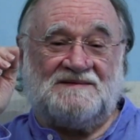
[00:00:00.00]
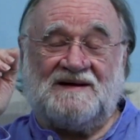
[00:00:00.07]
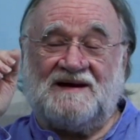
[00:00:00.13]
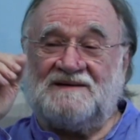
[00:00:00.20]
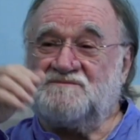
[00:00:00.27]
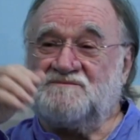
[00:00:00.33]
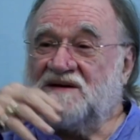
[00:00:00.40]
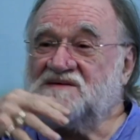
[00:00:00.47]

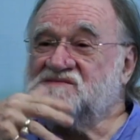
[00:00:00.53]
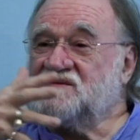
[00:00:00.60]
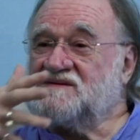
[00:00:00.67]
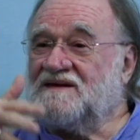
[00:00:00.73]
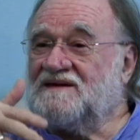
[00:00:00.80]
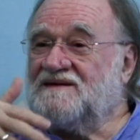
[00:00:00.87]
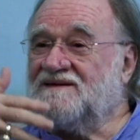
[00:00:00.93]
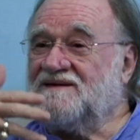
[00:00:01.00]
And
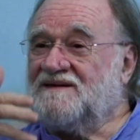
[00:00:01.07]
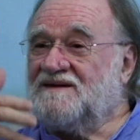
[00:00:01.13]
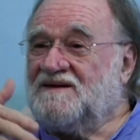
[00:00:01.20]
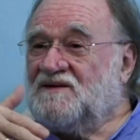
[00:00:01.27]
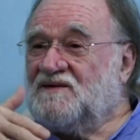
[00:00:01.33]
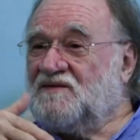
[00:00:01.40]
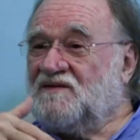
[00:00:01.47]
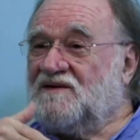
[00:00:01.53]
basically,
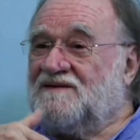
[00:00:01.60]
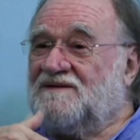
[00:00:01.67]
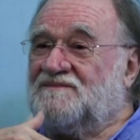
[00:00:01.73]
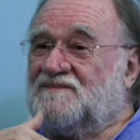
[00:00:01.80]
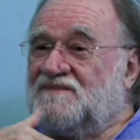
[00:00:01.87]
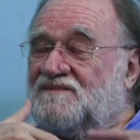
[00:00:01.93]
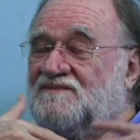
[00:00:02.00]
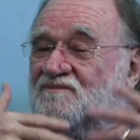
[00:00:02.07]

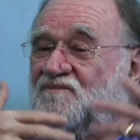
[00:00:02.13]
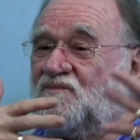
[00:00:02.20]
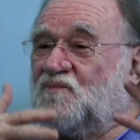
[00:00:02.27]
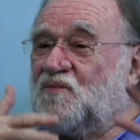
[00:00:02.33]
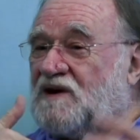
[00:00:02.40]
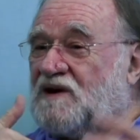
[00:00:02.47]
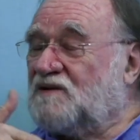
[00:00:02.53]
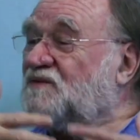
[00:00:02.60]

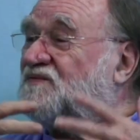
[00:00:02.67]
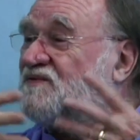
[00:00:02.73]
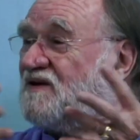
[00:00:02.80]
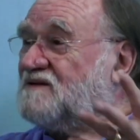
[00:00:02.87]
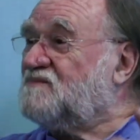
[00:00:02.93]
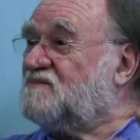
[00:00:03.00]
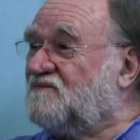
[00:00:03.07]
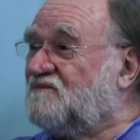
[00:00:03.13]
what I was
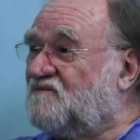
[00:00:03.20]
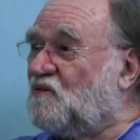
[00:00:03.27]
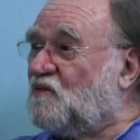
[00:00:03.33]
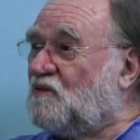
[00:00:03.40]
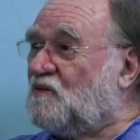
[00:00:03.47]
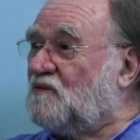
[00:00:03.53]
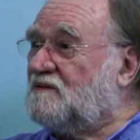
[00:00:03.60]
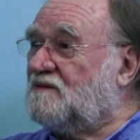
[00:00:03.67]
saying
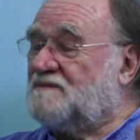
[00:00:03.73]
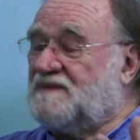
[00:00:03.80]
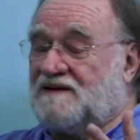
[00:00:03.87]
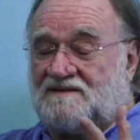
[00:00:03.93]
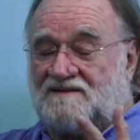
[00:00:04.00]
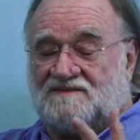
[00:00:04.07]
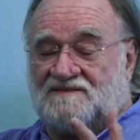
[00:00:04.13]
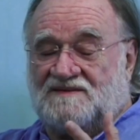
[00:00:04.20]
before
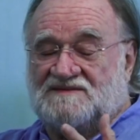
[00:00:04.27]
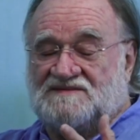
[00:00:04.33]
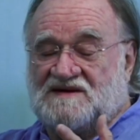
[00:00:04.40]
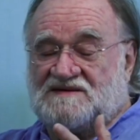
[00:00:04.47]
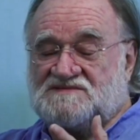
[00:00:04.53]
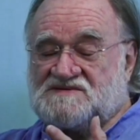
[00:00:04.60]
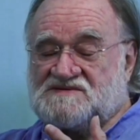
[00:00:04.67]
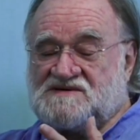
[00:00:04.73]
about
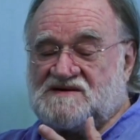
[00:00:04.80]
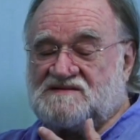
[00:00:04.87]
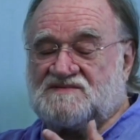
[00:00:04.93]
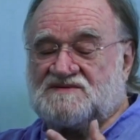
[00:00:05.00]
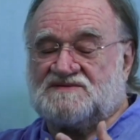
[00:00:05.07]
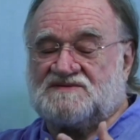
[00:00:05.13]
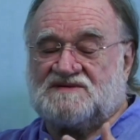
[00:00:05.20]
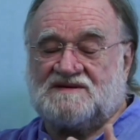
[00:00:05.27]

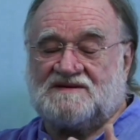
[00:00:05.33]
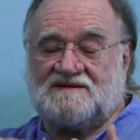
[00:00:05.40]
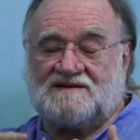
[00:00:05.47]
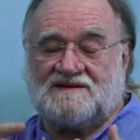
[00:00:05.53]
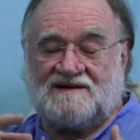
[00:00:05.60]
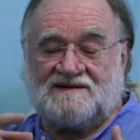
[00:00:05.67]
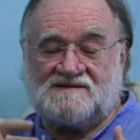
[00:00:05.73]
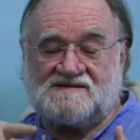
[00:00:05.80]
sensitivity
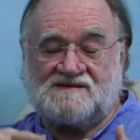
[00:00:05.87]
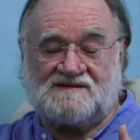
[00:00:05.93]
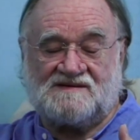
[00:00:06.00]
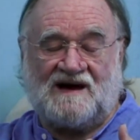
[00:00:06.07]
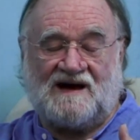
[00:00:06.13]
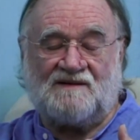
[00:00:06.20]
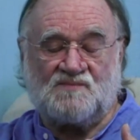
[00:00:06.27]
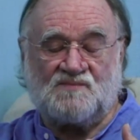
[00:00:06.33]
and
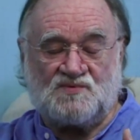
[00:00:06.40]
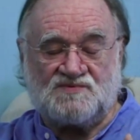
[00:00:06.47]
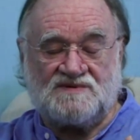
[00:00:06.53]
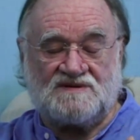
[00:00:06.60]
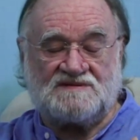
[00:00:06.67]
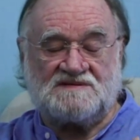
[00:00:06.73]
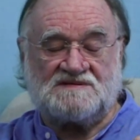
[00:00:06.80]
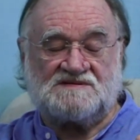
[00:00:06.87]

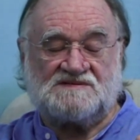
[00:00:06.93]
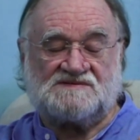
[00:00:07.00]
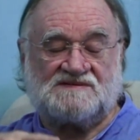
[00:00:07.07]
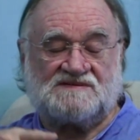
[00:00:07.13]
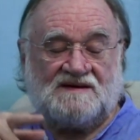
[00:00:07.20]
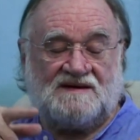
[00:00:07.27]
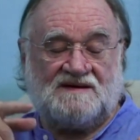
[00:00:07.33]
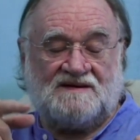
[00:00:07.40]

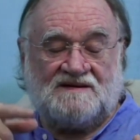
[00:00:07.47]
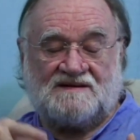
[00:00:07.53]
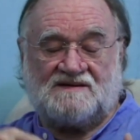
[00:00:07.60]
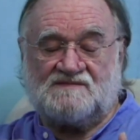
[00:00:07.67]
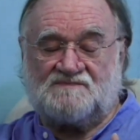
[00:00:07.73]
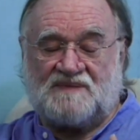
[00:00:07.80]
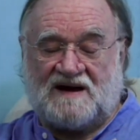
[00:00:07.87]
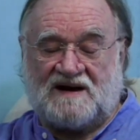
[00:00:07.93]
humbleness,
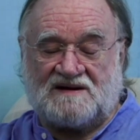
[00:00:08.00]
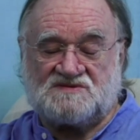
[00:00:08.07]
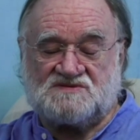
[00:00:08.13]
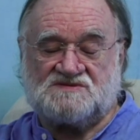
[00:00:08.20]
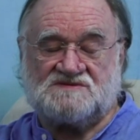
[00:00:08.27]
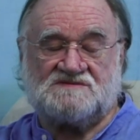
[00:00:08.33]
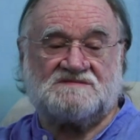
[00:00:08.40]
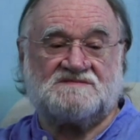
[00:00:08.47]

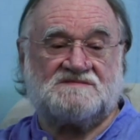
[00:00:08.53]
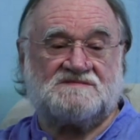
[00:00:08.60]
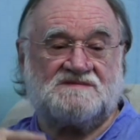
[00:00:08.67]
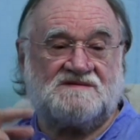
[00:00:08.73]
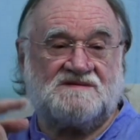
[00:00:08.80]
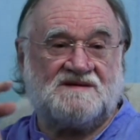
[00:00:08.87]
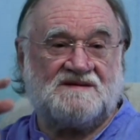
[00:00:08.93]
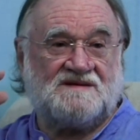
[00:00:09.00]

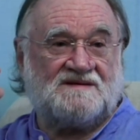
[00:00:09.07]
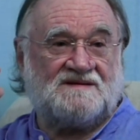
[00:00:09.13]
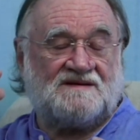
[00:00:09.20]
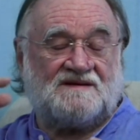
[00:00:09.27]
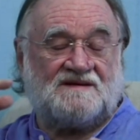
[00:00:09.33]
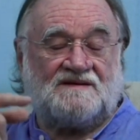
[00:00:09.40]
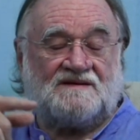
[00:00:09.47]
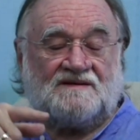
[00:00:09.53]
compassion,
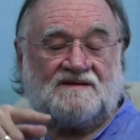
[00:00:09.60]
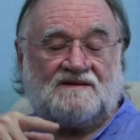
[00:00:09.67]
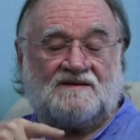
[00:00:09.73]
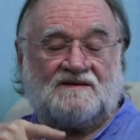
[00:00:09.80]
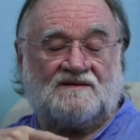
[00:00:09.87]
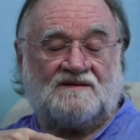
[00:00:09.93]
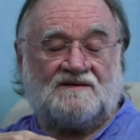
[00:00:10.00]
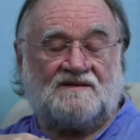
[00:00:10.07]

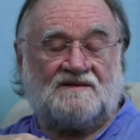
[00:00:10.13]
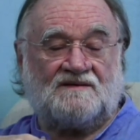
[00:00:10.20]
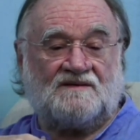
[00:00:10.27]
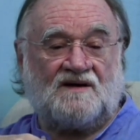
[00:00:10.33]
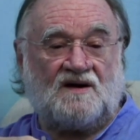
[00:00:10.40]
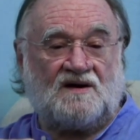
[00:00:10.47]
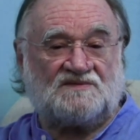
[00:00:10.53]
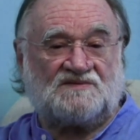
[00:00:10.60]

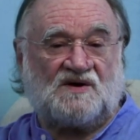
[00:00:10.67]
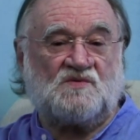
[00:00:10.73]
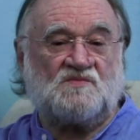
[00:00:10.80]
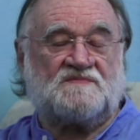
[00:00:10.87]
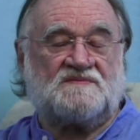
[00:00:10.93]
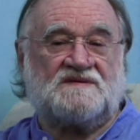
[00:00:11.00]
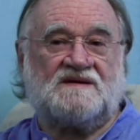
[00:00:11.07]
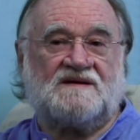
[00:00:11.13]
heart
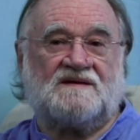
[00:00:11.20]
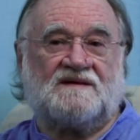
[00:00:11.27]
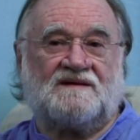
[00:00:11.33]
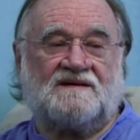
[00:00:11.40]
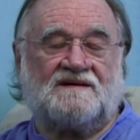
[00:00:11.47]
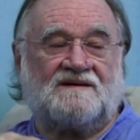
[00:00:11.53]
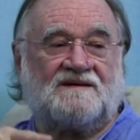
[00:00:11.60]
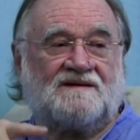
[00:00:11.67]

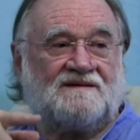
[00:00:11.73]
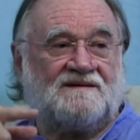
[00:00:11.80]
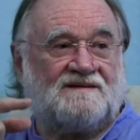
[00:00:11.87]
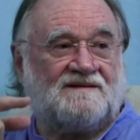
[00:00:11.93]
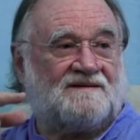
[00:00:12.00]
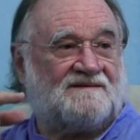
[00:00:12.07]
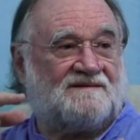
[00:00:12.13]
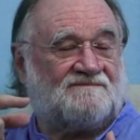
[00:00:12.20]
opening,
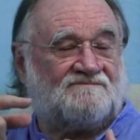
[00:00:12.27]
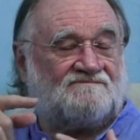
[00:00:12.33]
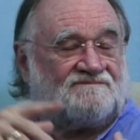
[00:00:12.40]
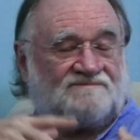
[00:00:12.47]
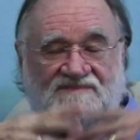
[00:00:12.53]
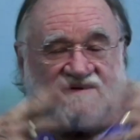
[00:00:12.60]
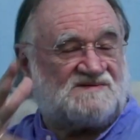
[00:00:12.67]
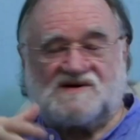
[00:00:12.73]

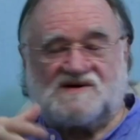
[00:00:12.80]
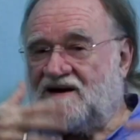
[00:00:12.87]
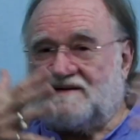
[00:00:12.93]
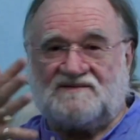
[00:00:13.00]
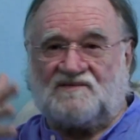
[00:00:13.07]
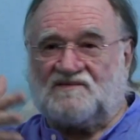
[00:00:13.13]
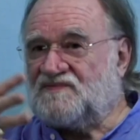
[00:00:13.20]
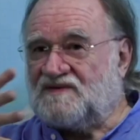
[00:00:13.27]
these
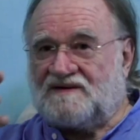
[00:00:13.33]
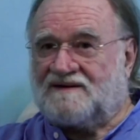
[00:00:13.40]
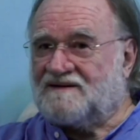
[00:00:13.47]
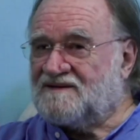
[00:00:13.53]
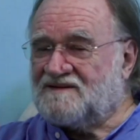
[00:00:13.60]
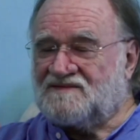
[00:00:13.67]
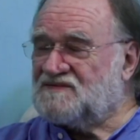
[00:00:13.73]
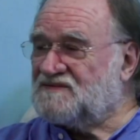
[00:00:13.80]
kind of
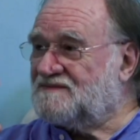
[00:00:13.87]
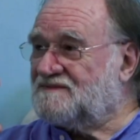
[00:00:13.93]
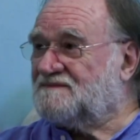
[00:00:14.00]
things.